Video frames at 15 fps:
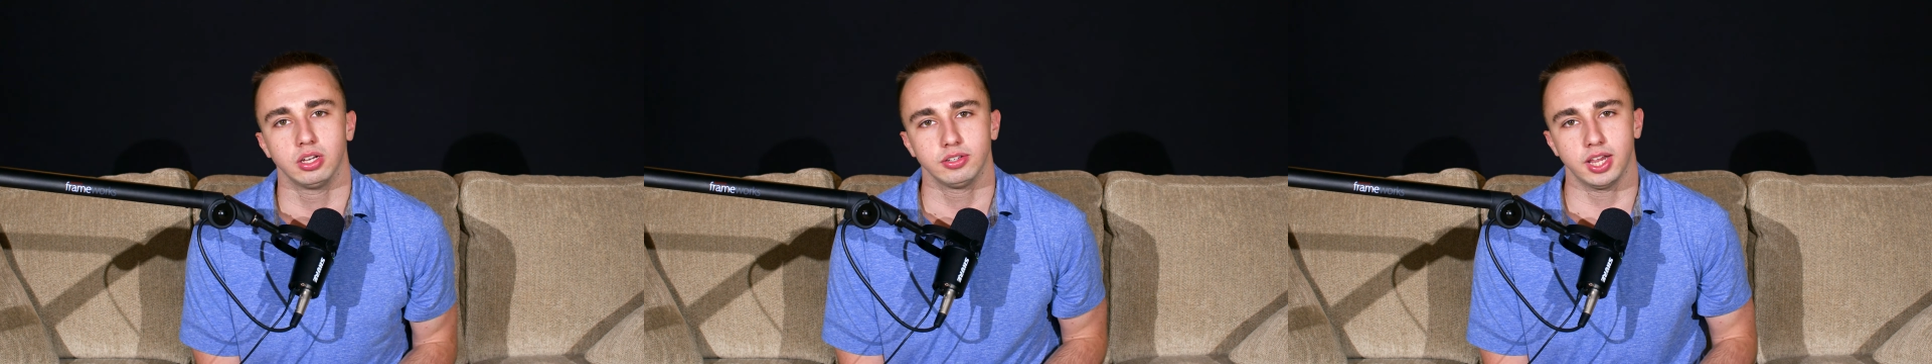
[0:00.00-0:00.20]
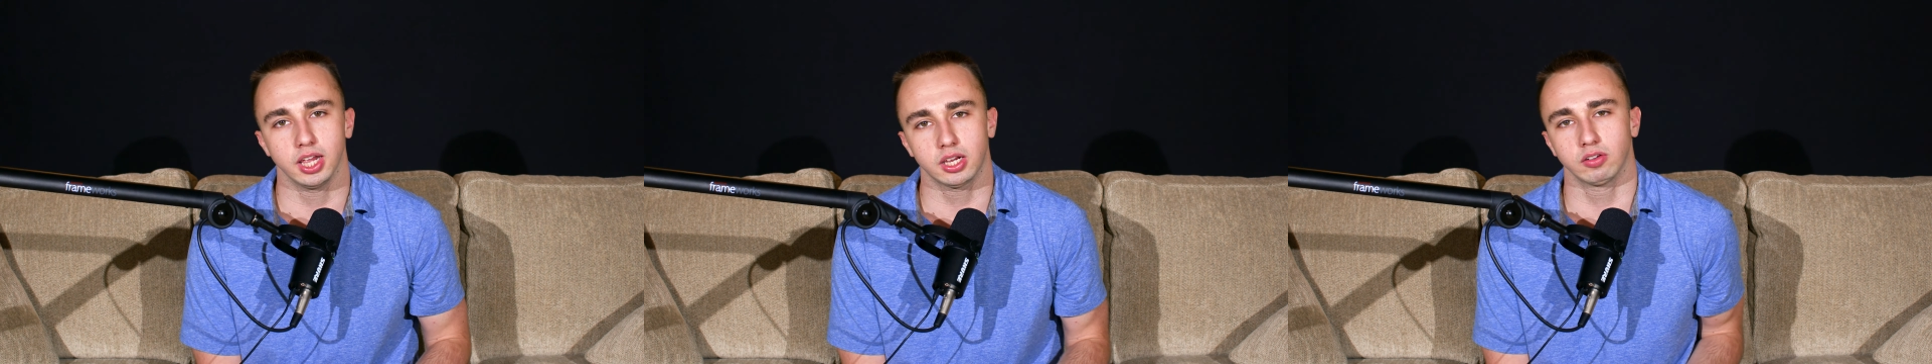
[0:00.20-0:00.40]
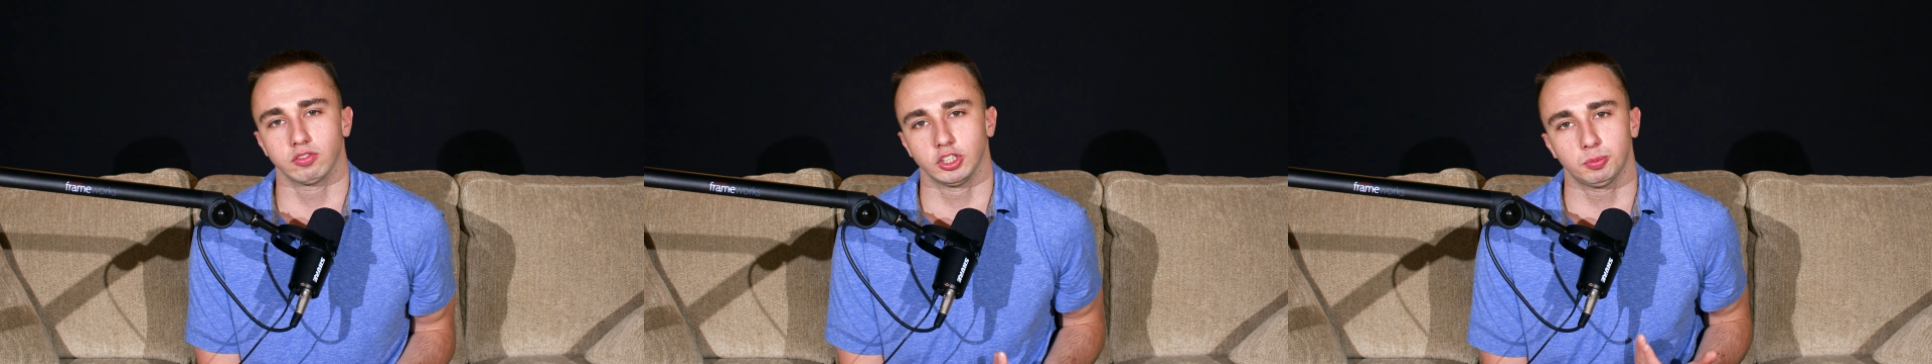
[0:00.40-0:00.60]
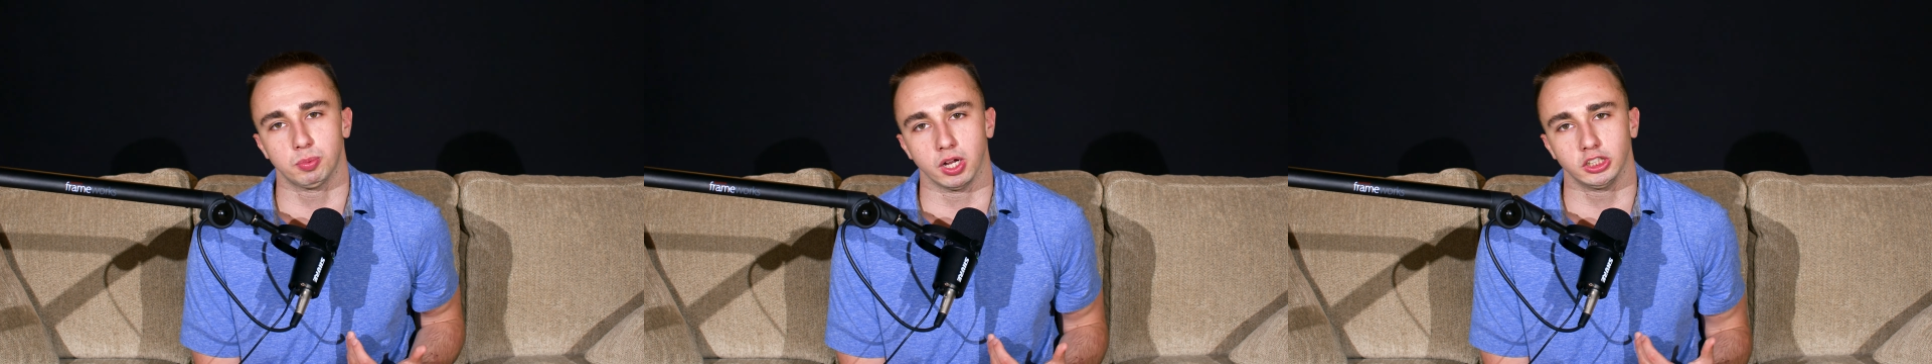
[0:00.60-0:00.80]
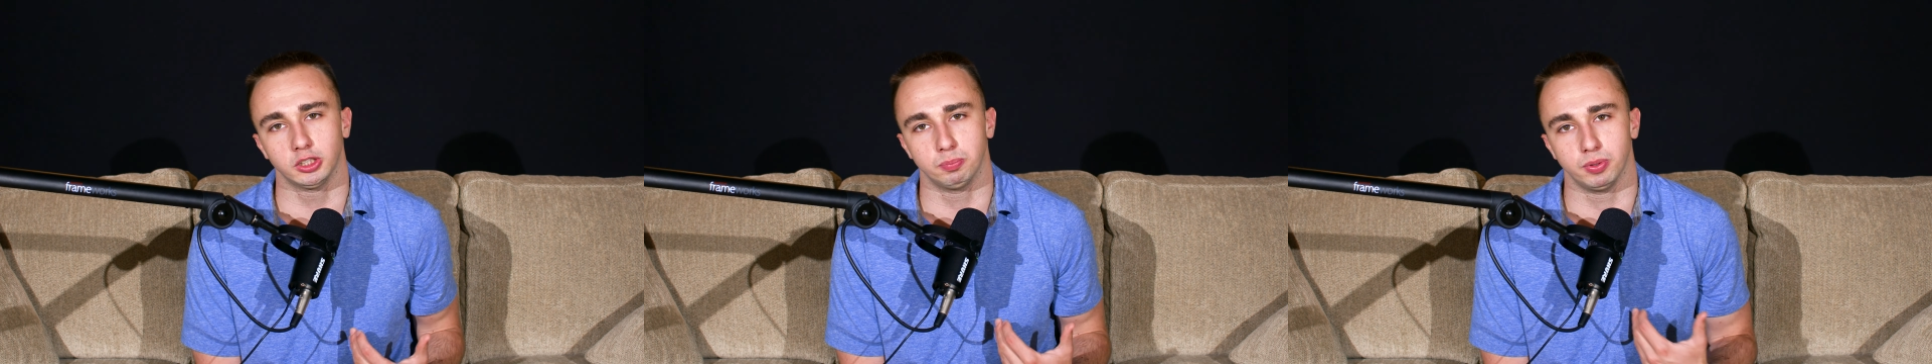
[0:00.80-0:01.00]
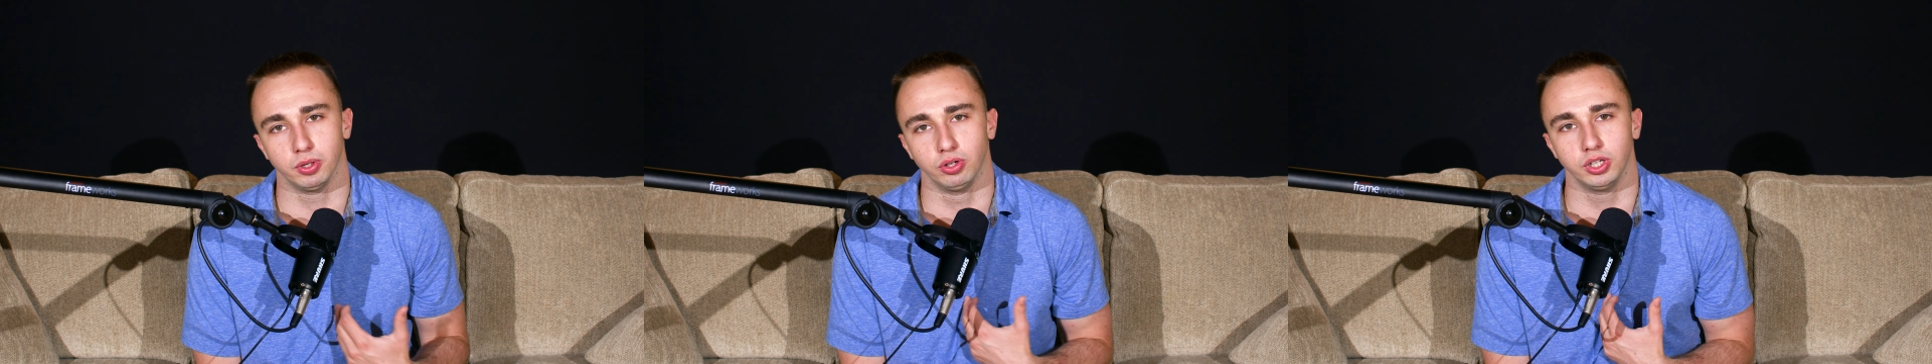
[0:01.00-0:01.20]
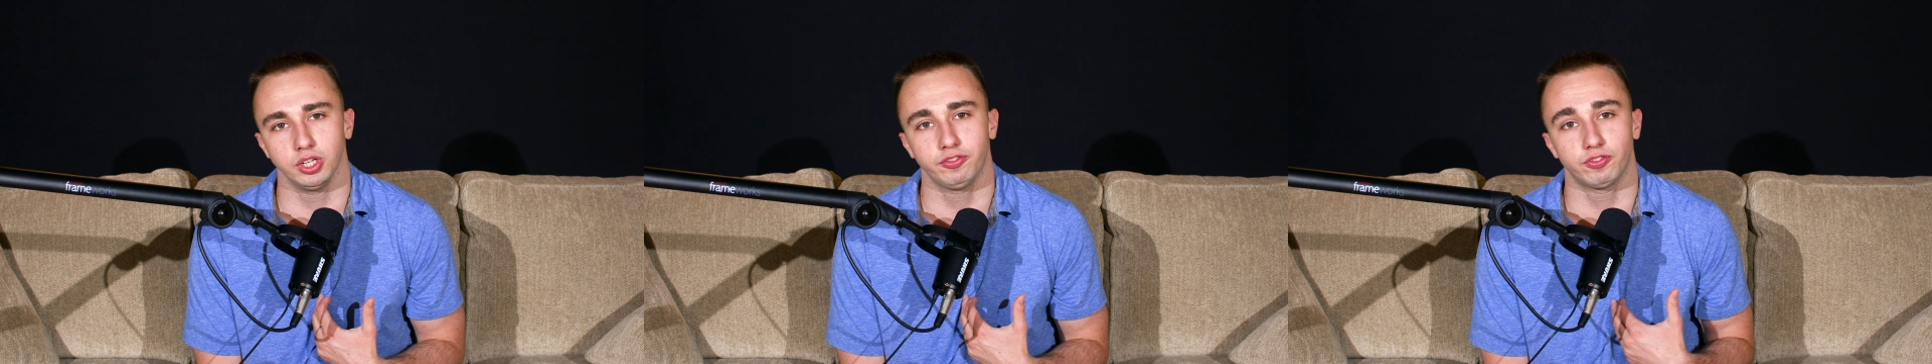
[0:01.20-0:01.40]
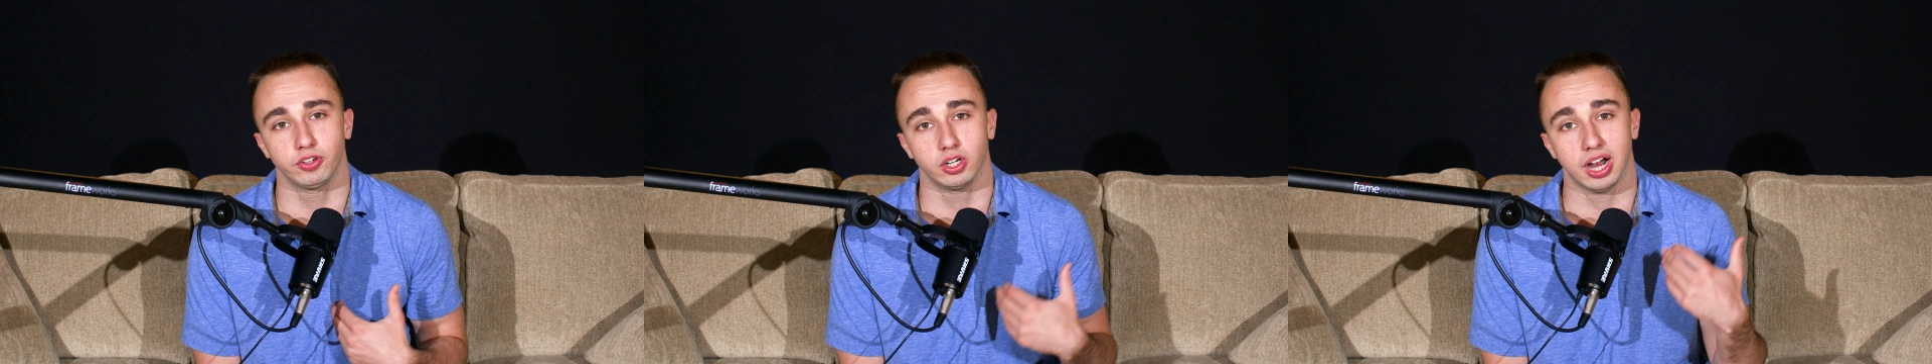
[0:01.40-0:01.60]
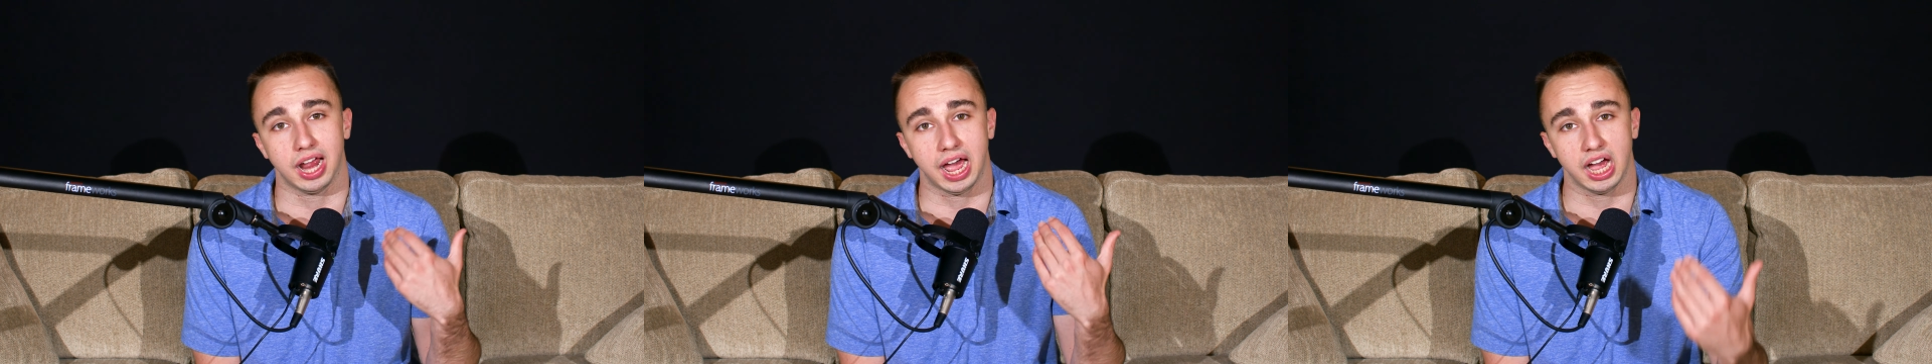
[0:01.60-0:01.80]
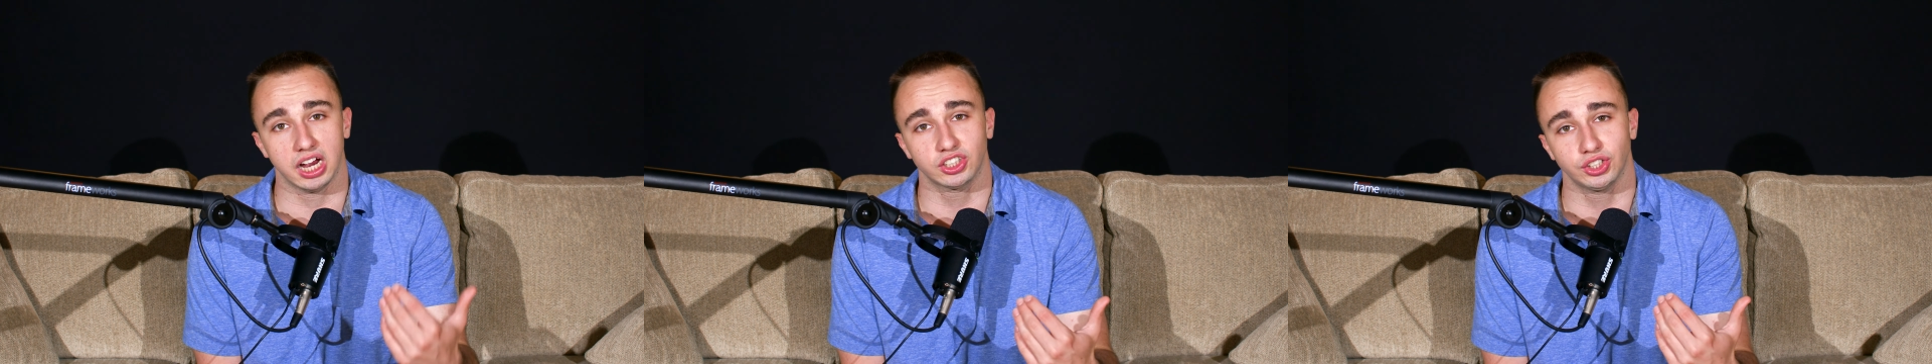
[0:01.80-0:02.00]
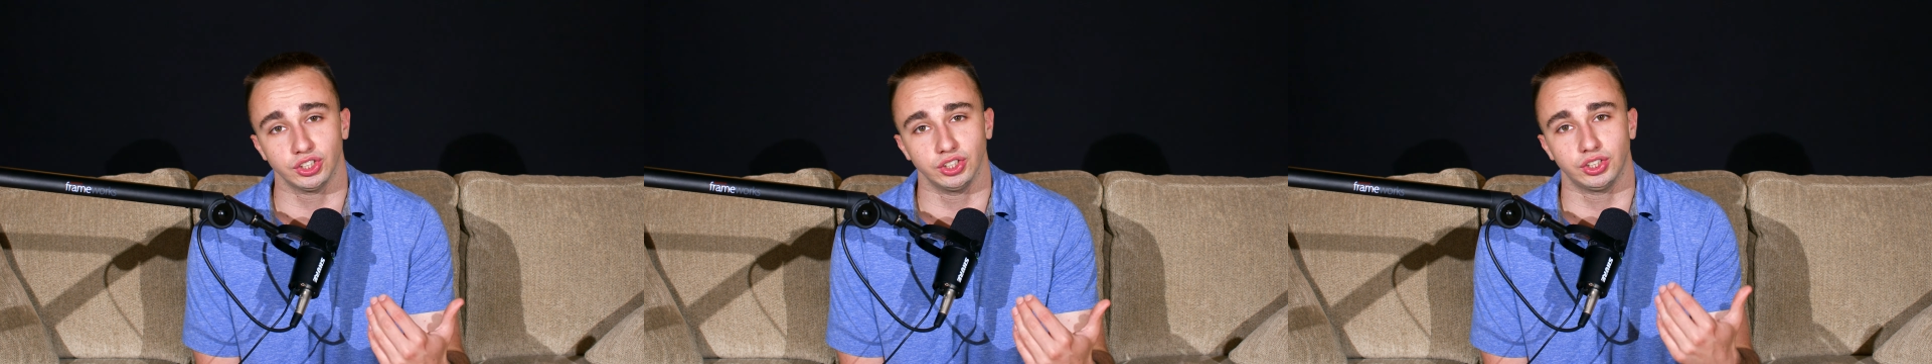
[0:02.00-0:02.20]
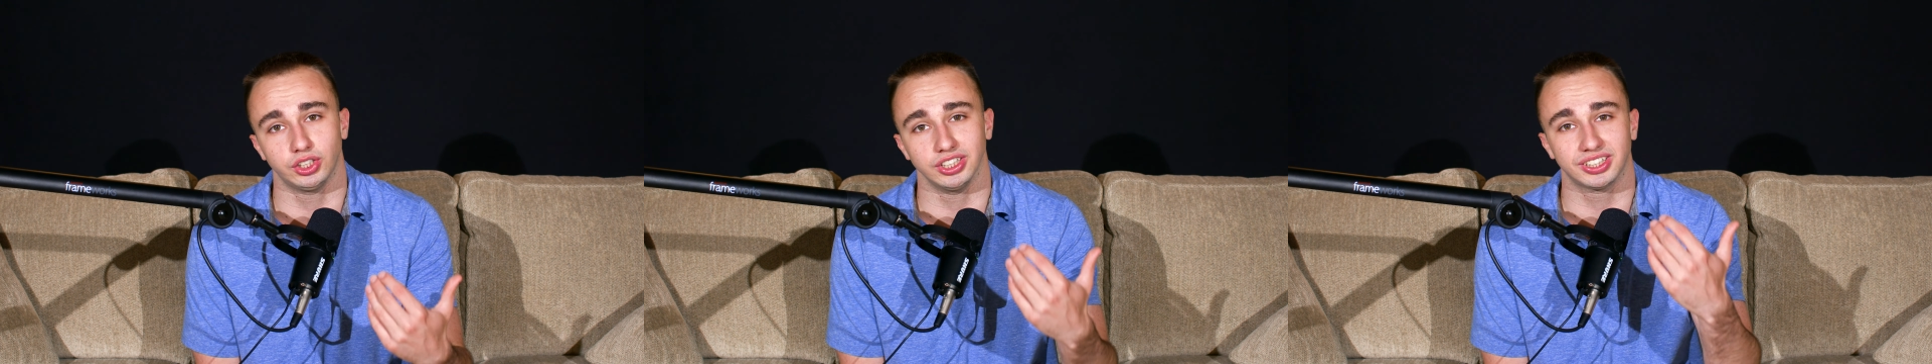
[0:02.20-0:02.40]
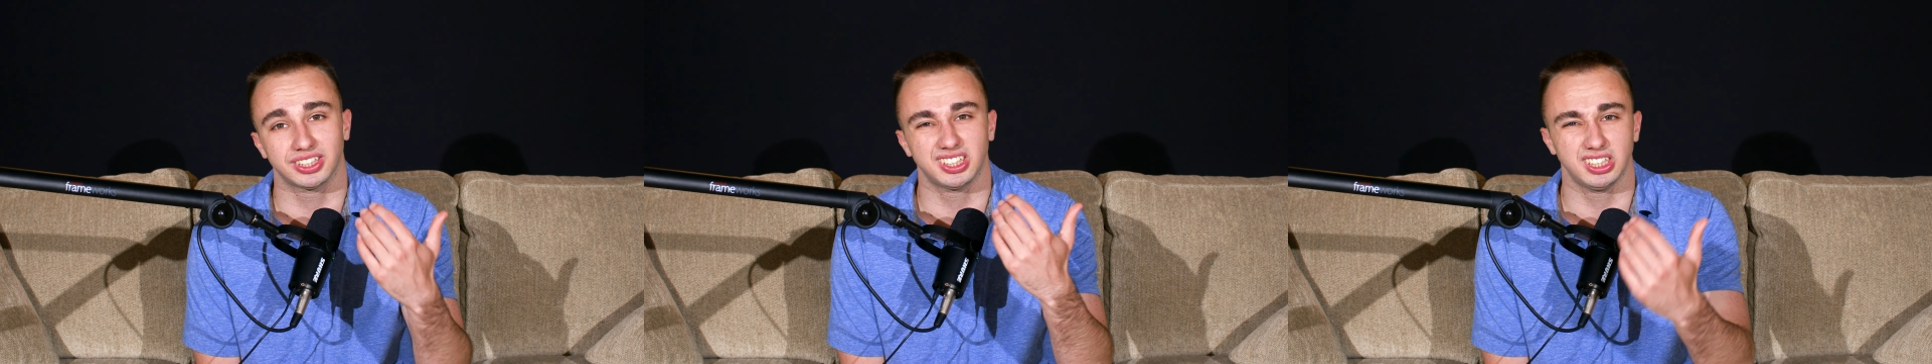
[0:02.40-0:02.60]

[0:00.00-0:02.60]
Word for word: Taking responsibility for your actions is